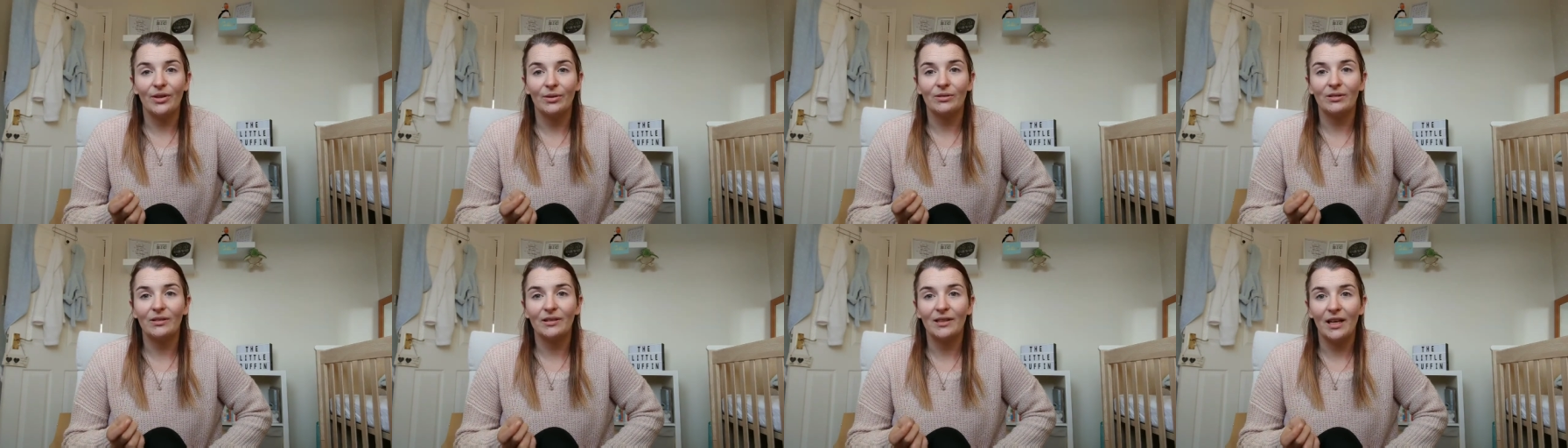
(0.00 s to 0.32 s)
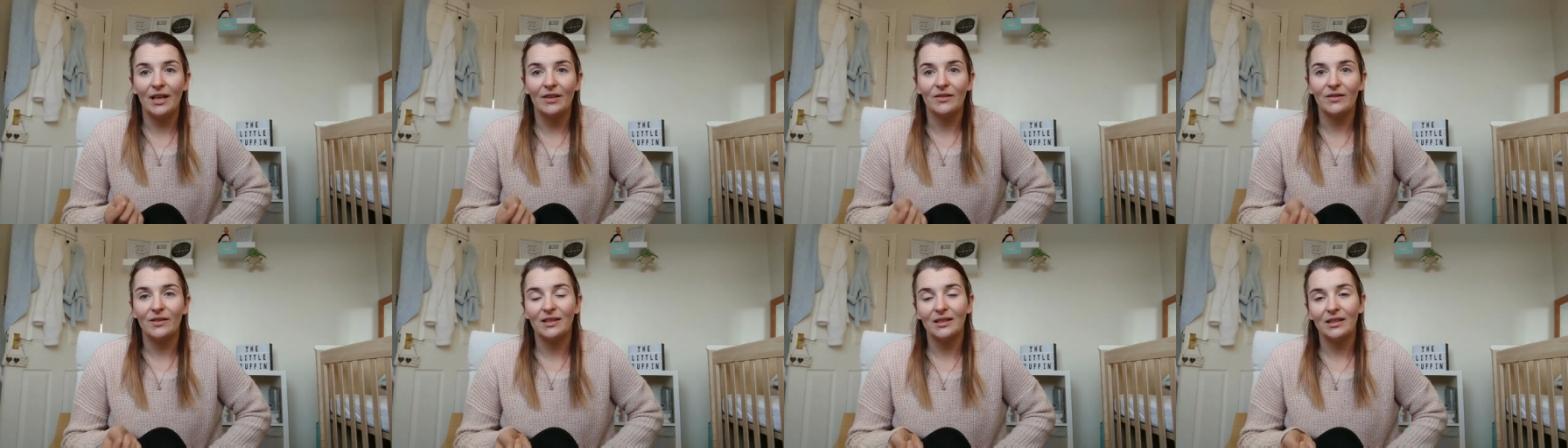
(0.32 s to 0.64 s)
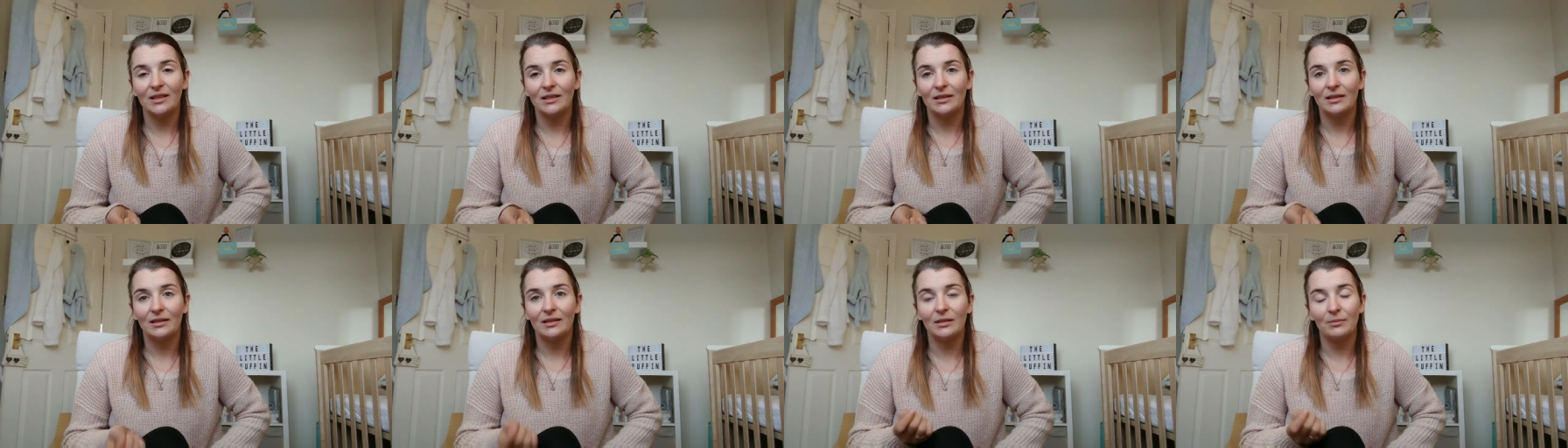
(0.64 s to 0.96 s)
those
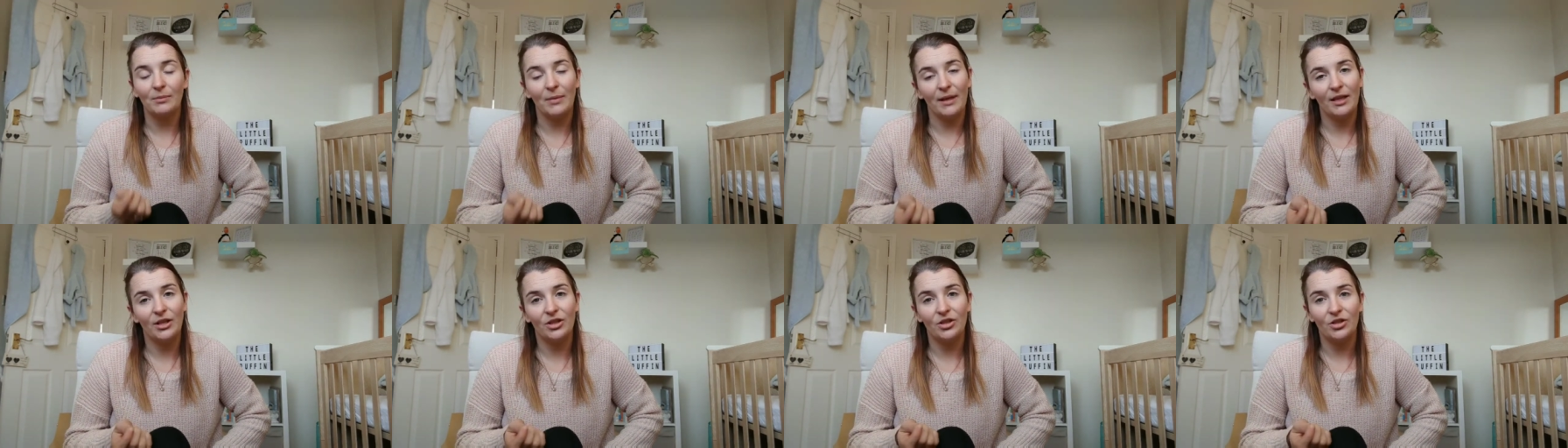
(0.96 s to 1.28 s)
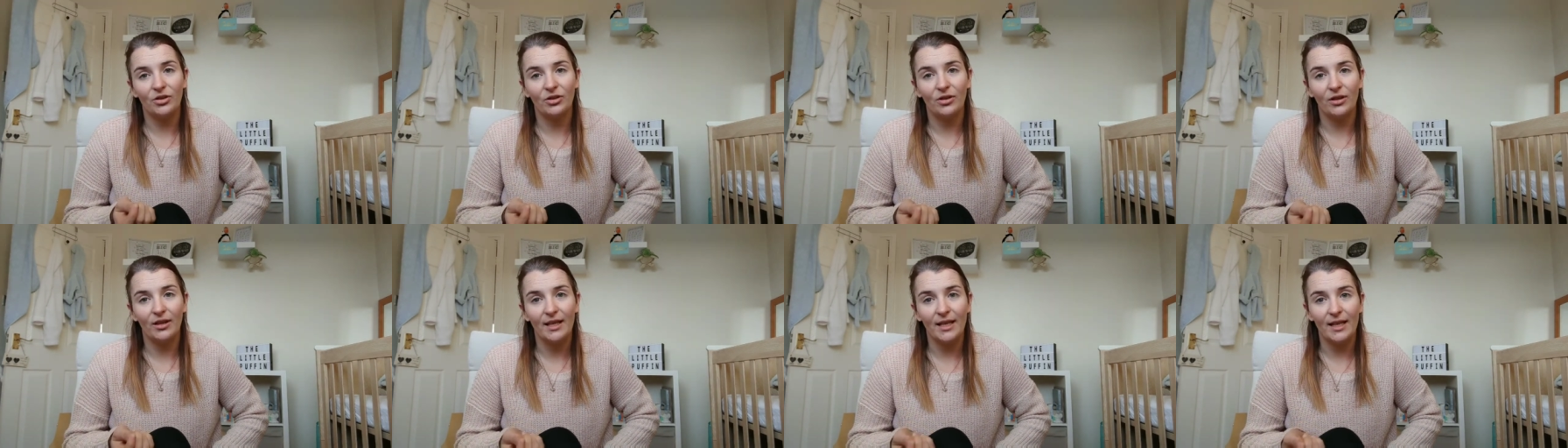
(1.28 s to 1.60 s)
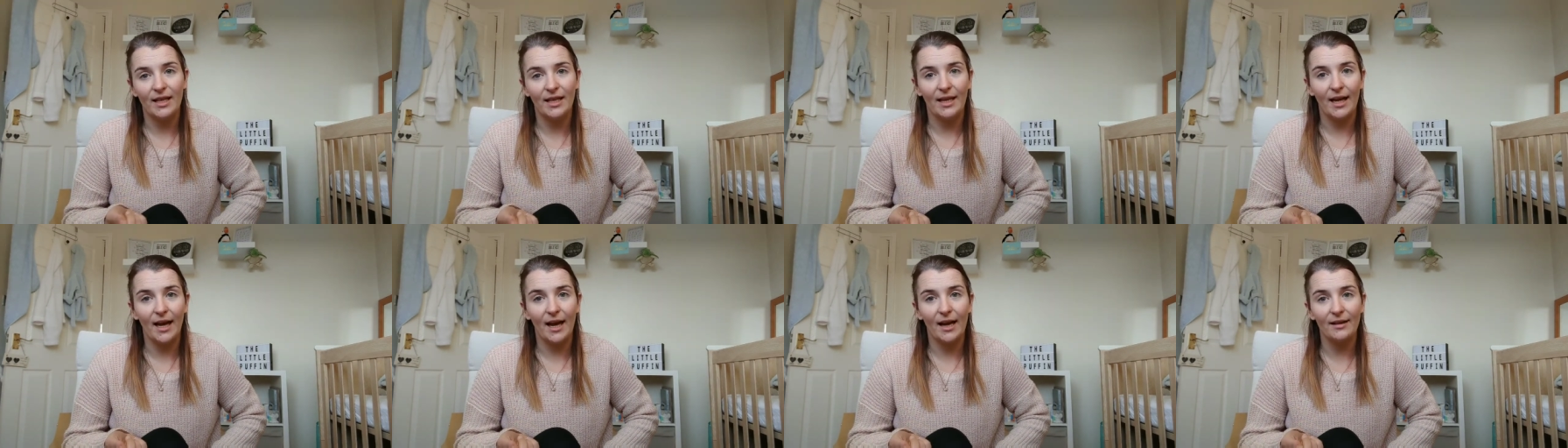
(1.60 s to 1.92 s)
services to make
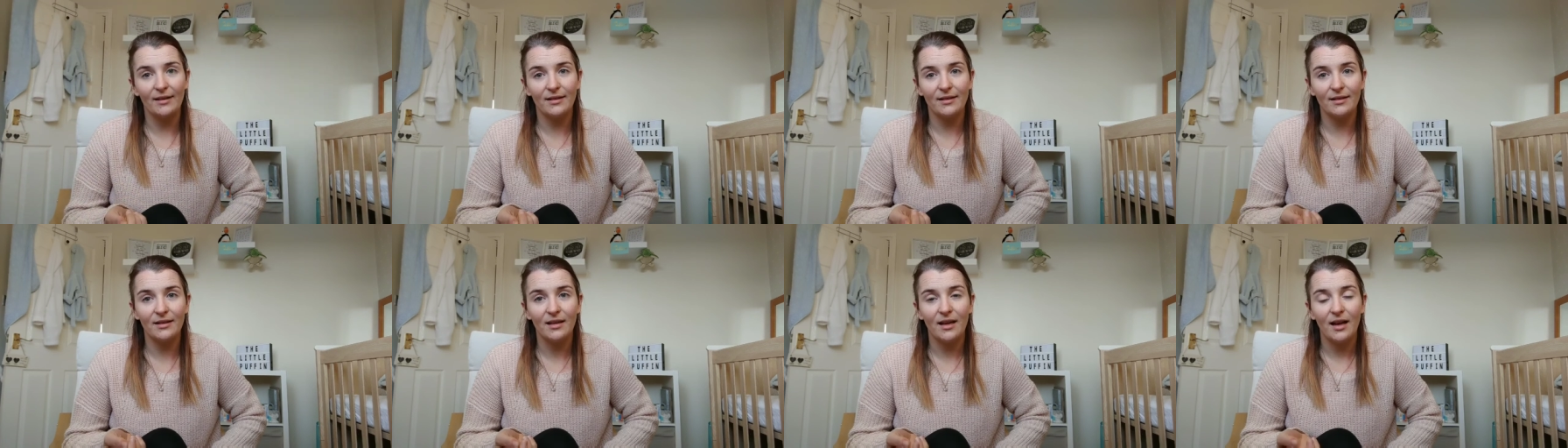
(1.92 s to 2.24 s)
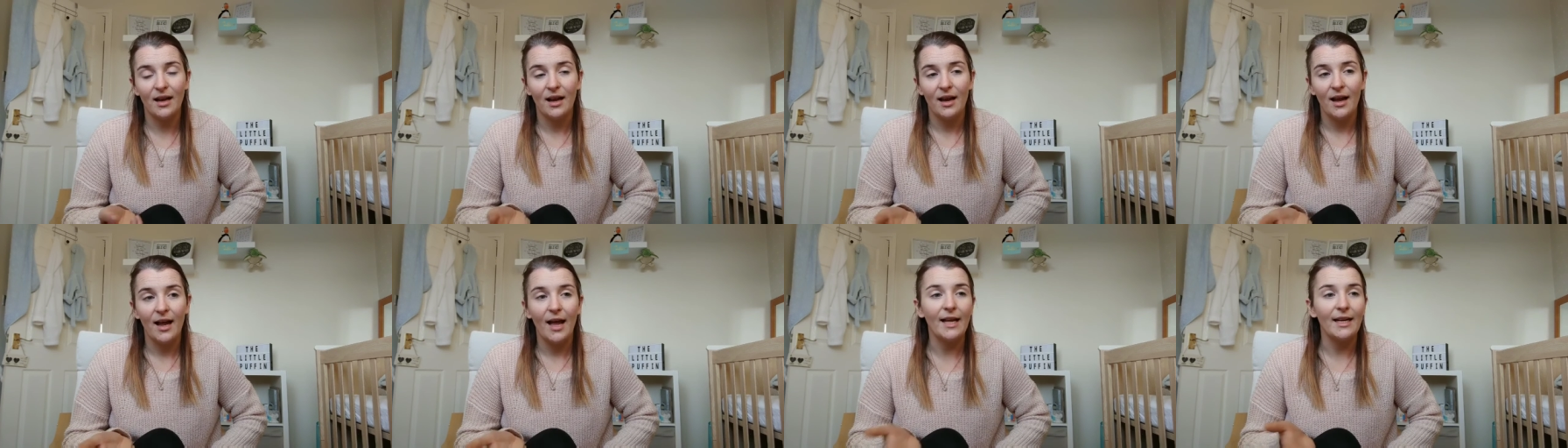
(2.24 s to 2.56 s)
sure he gets